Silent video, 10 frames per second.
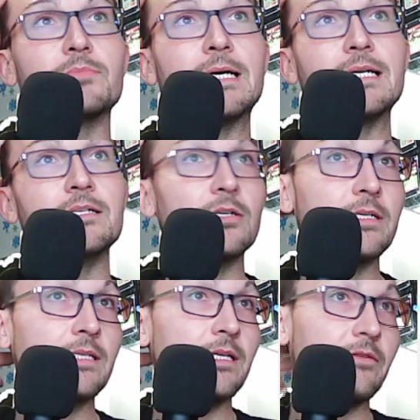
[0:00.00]
Biden
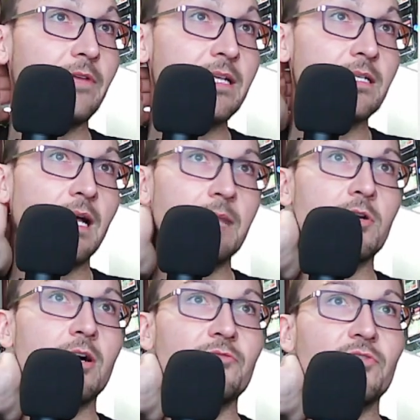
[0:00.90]
during the event. I'm
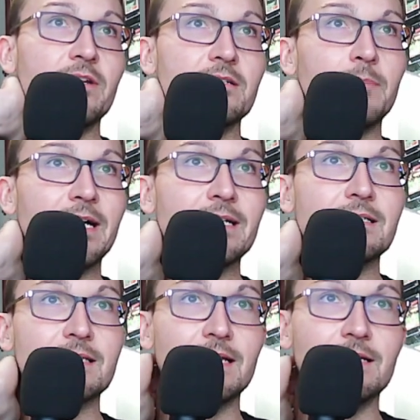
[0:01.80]
confident, Biden
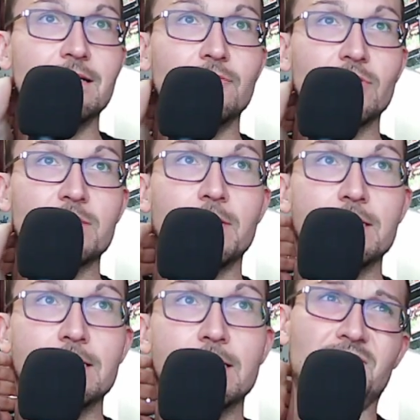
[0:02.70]
said,
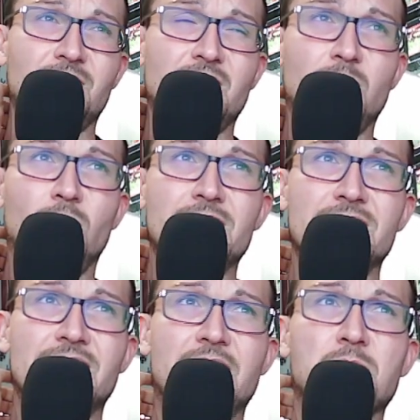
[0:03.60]
responded. That what,
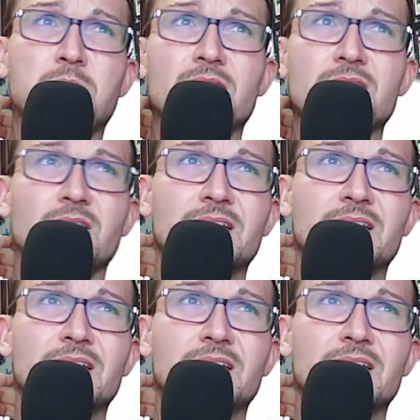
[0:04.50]
his hair plugs look